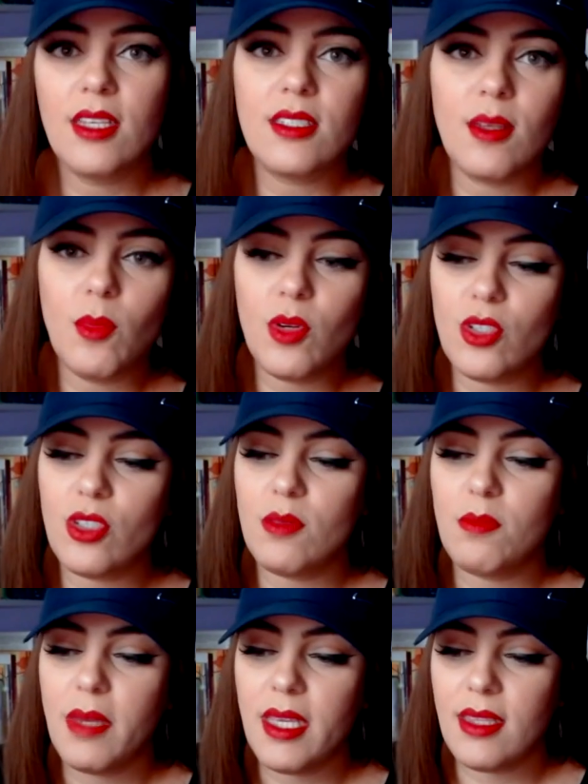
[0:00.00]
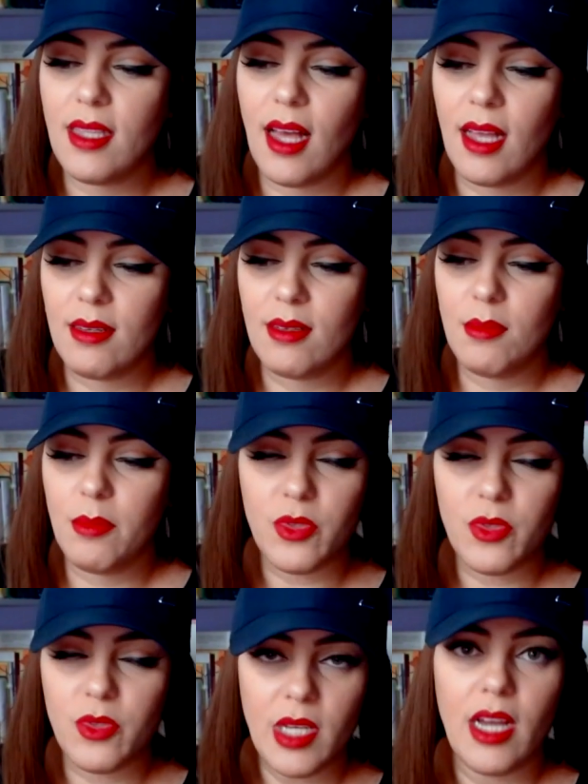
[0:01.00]
Someone just made that
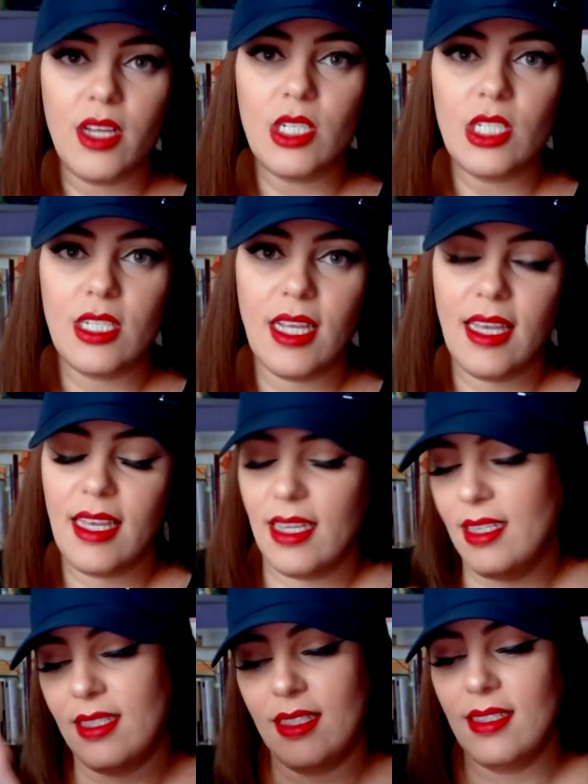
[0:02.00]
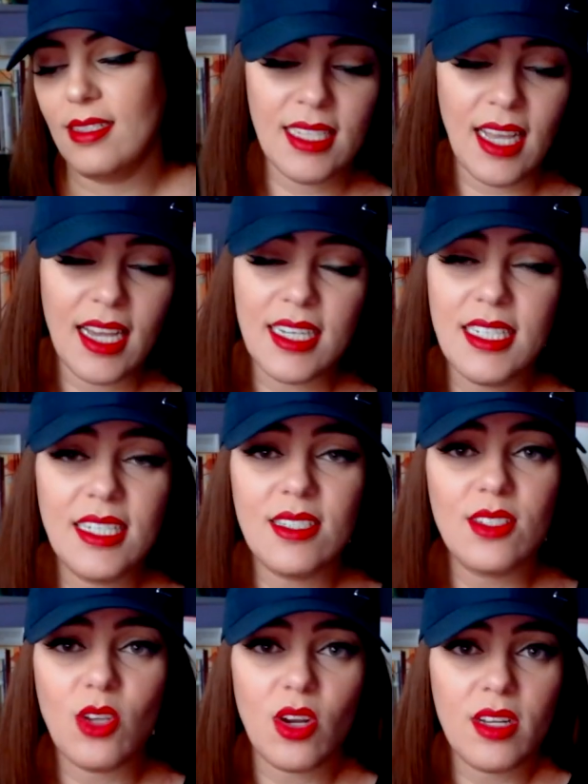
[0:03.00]
montage and ideas
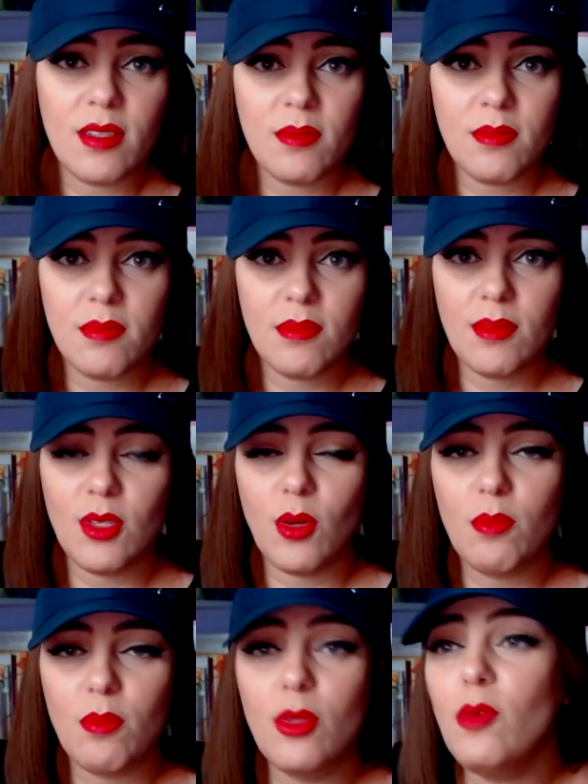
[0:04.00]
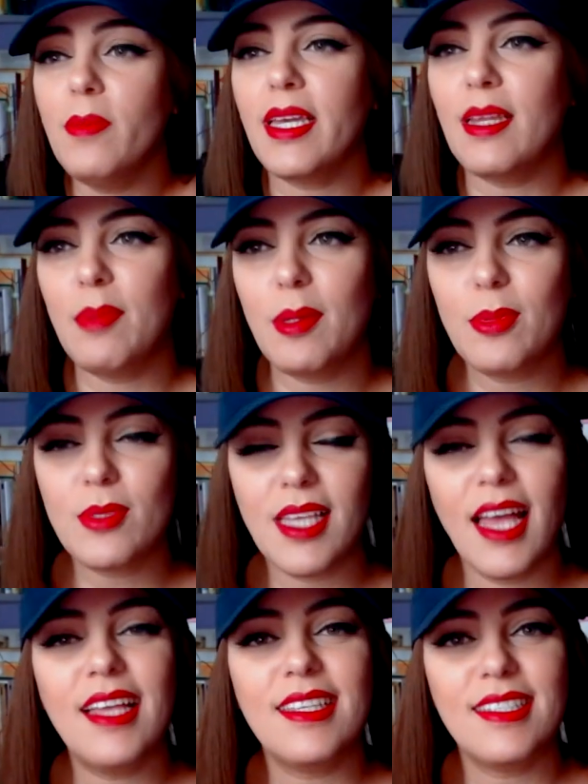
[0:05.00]
started, you know, blooming in people's
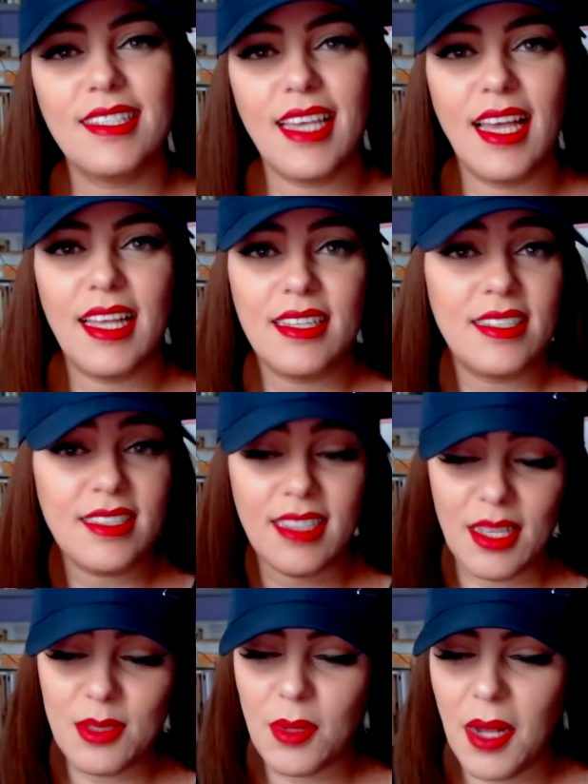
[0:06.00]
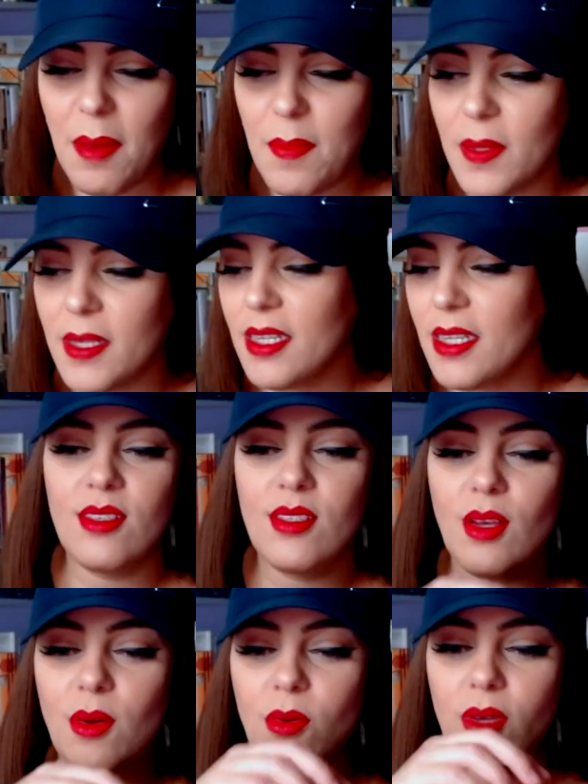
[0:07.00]
heads, and that's what happened.
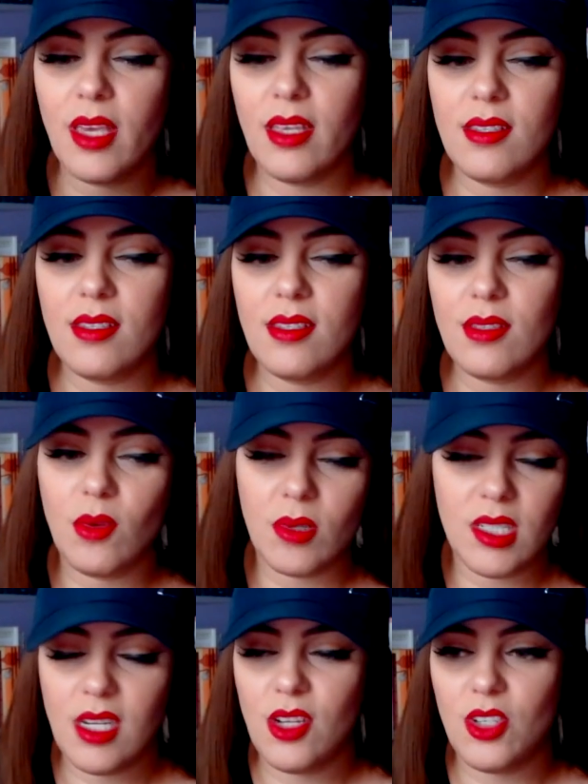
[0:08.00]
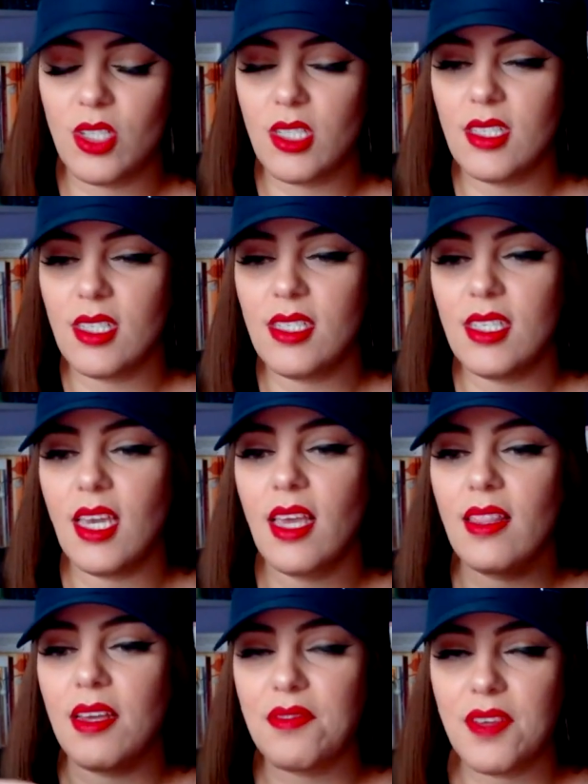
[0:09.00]
So kids or teenagers seeing
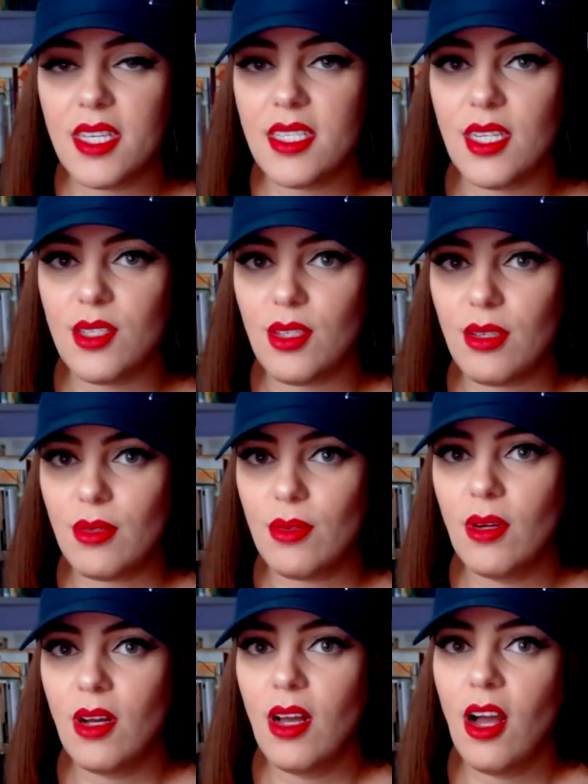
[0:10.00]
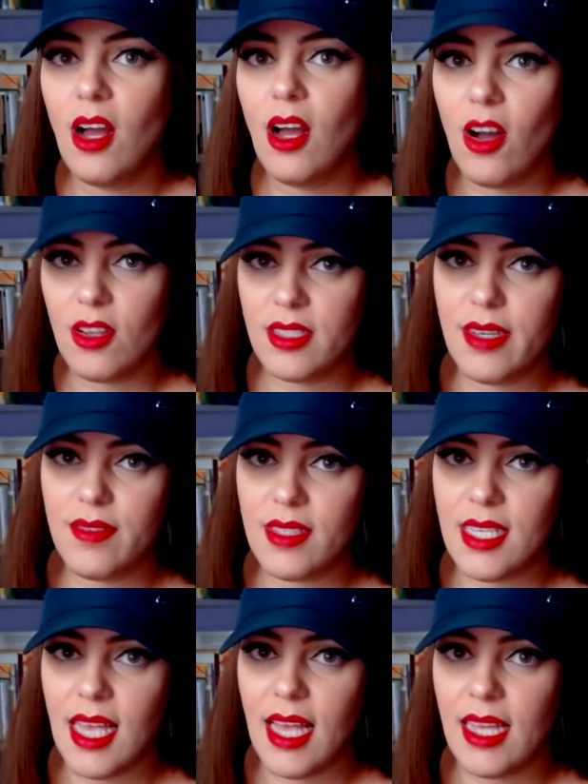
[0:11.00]
that fake tattoo on Devin's
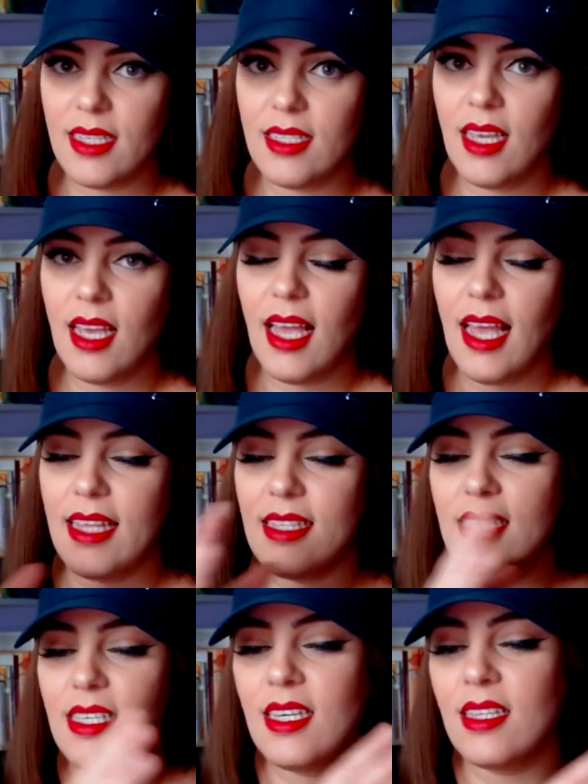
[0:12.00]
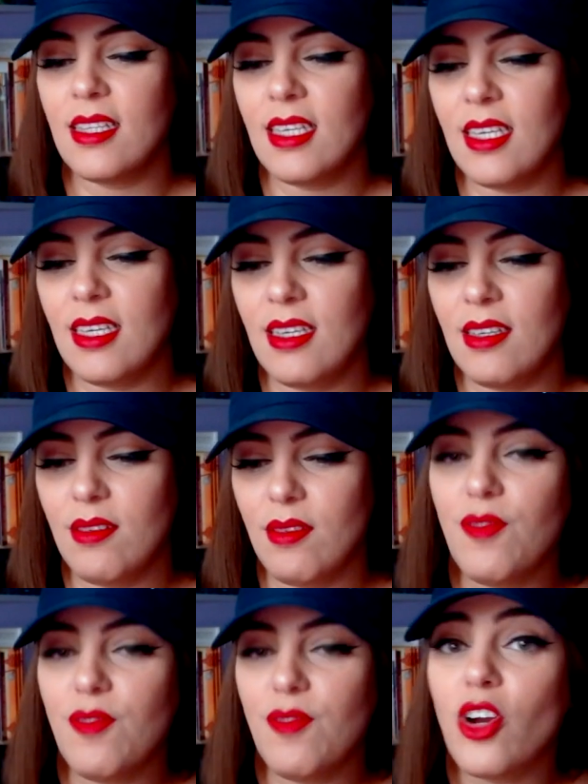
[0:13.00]
hand and seeing the
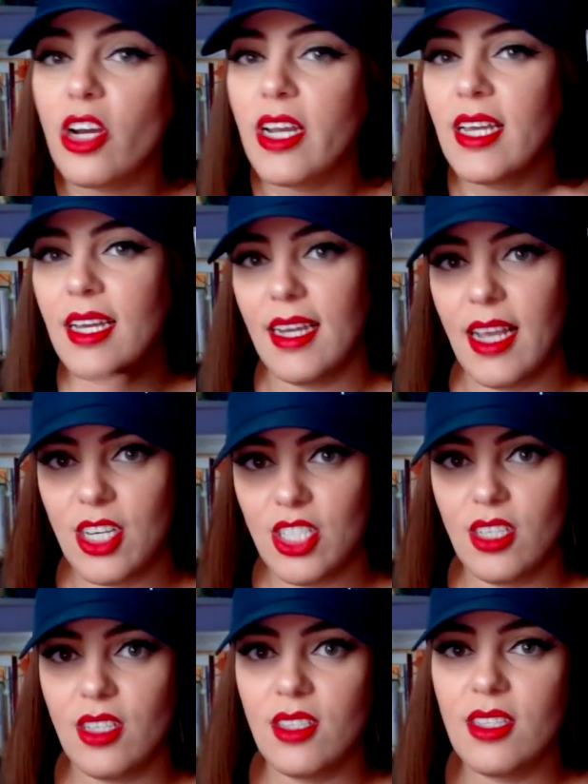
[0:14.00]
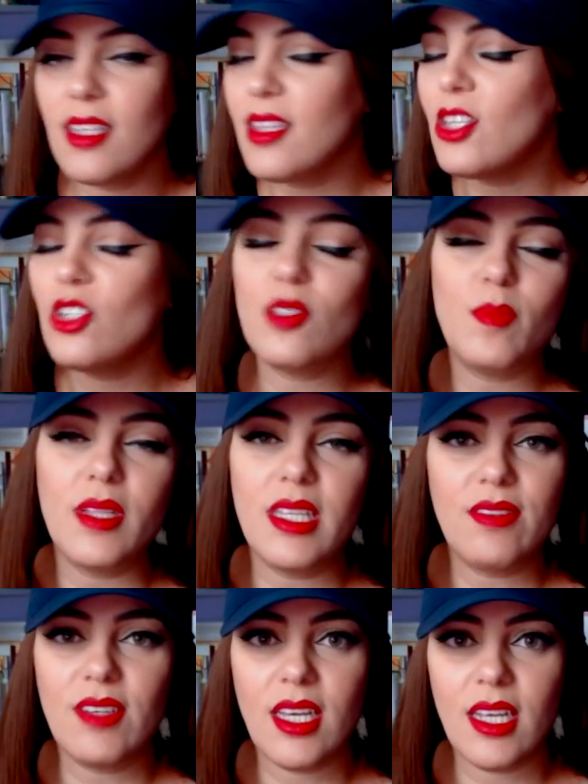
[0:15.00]
furry connection, they just
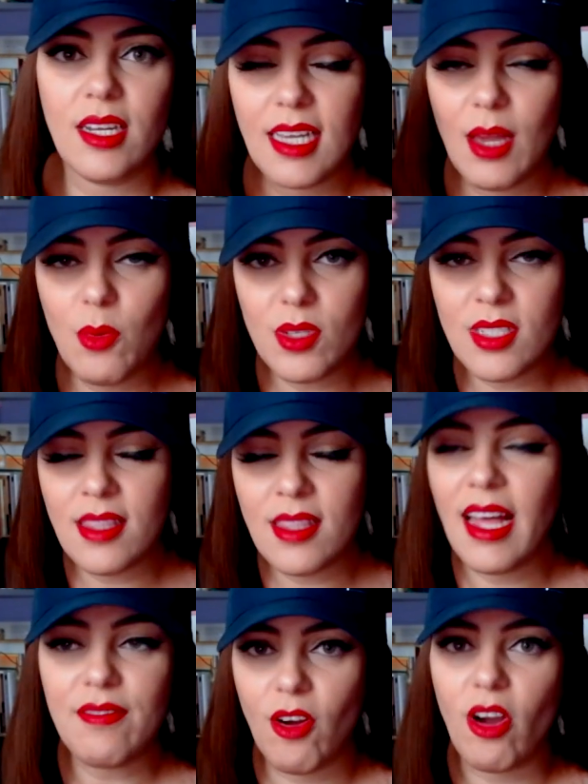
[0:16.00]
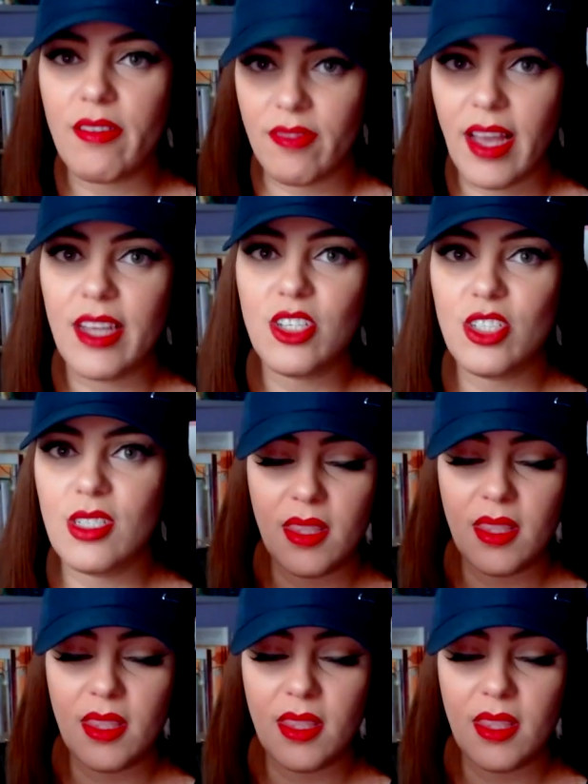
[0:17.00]
believed it. It wasn't that far-fetched.